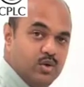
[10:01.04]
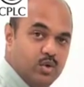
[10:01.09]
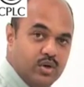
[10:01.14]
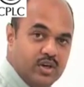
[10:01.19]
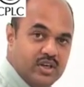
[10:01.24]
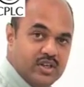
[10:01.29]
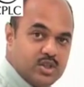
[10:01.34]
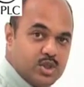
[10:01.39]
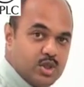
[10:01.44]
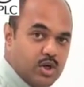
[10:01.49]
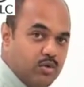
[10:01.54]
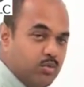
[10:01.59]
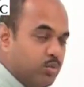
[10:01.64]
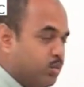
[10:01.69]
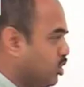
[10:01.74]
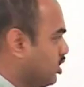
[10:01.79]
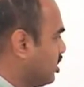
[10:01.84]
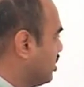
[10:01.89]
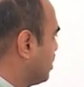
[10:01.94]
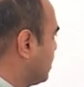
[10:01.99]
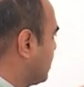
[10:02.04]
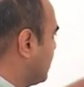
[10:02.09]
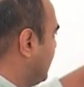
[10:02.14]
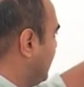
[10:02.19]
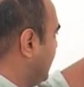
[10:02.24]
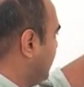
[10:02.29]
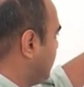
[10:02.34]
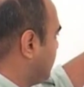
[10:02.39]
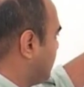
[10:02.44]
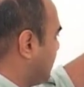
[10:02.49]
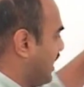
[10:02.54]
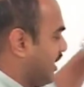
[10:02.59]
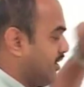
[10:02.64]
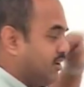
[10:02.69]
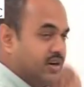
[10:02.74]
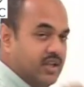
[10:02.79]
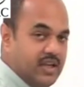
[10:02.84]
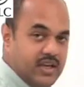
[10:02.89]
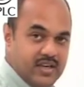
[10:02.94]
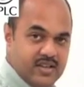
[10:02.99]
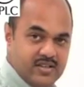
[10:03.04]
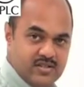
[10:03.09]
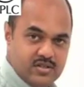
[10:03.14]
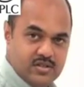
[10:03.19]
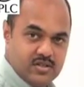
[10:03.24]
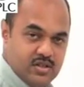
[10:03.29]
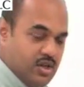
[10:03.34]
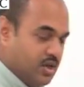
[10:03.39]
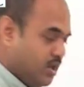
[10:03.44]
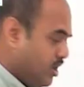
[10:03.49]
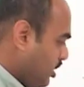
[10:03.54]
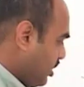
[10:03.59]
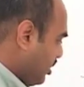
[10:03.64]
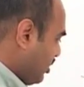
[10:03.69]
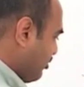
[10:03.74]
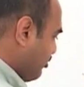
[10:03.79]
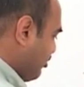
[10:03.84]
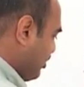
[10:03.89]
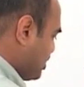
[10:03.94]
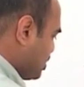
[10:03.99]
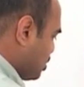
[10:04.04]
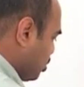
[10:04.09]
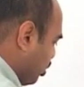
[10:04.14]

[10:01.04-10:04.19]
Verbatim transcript: units of work in 10 days which